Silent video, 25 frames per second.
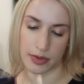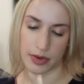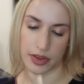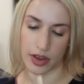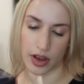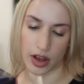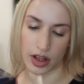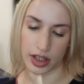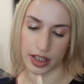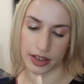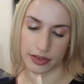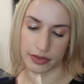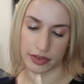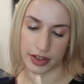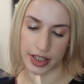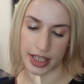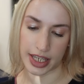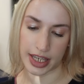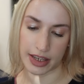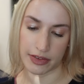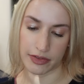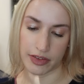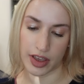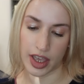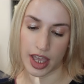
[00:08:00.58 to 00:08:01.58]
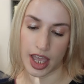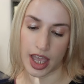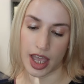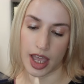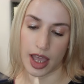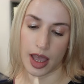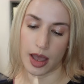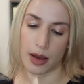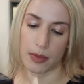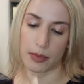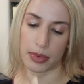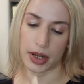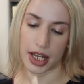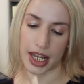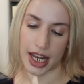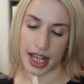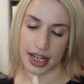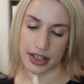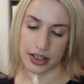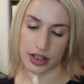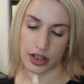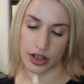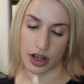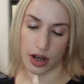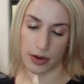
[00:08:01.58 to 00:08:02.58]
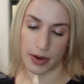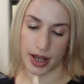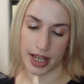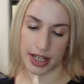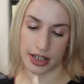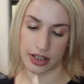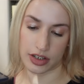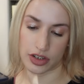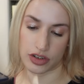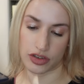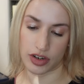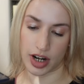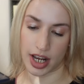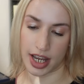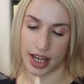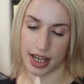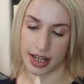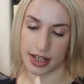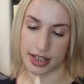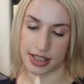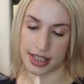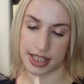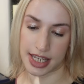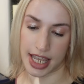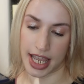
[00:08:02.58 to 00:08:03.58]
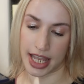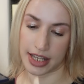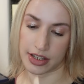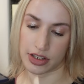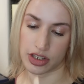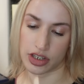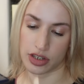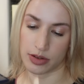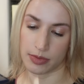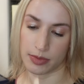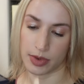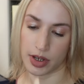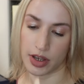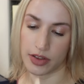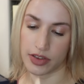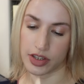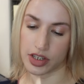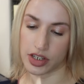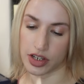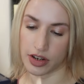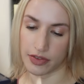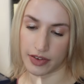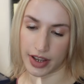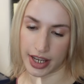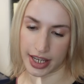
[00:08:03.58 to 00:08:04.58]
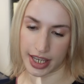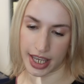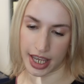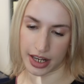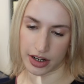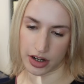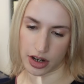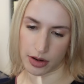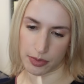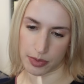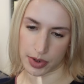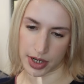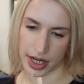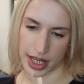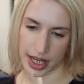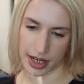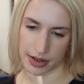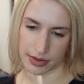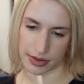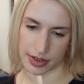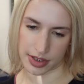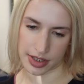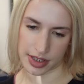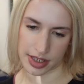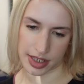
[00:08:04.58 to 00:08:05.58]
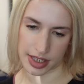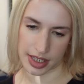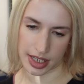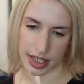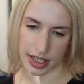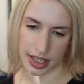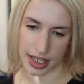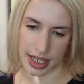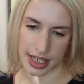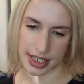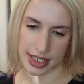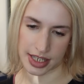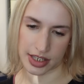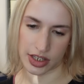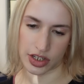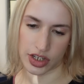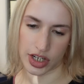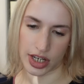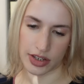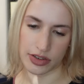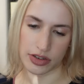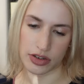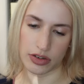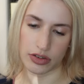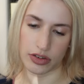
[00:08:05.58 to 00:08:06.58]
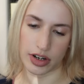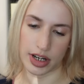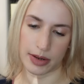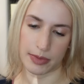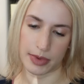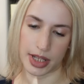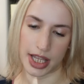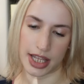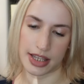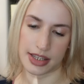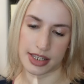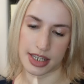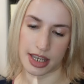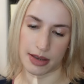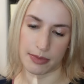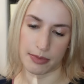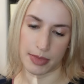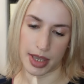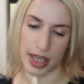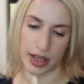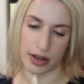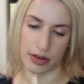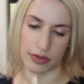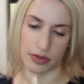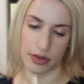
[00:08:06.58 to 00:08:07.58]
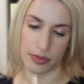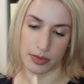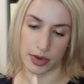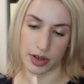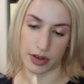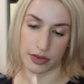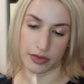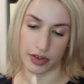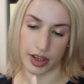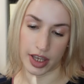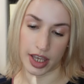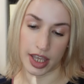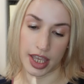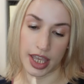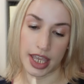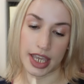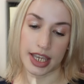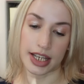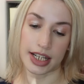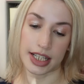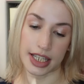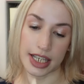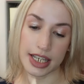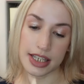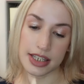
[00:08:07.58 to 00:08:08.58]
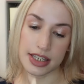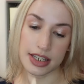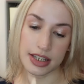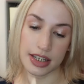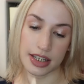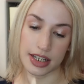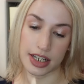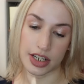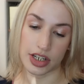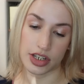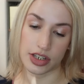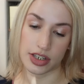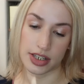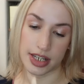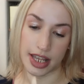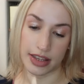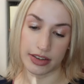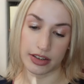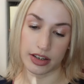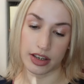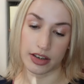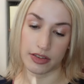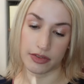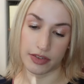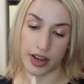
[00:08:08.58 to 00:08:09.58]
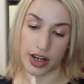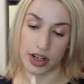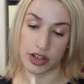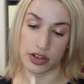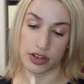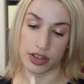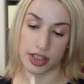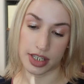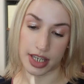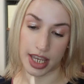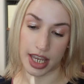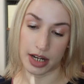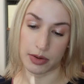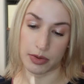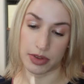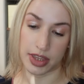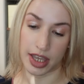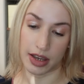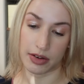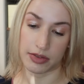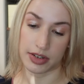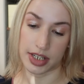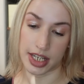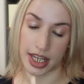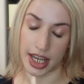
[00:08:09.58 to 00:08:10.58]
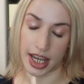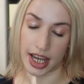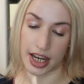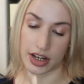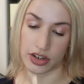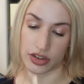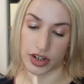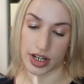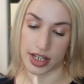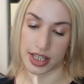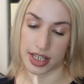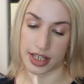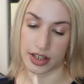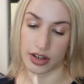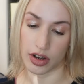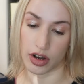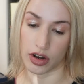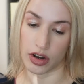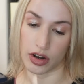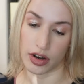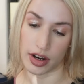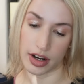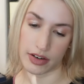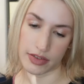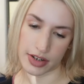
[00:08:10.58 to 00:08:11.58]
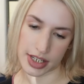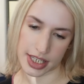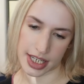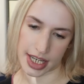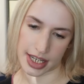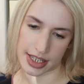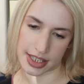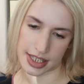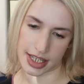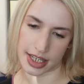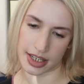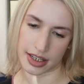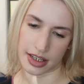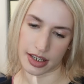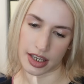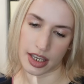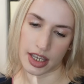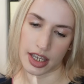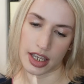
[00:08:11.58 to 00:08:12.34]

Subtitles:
with olive leaf, plantago extract and some other stuff I cannot pronounce. It's a gentle cream cleanser and makeup remover, cleans and conditions delicate facial skin without dehydrating or irritating.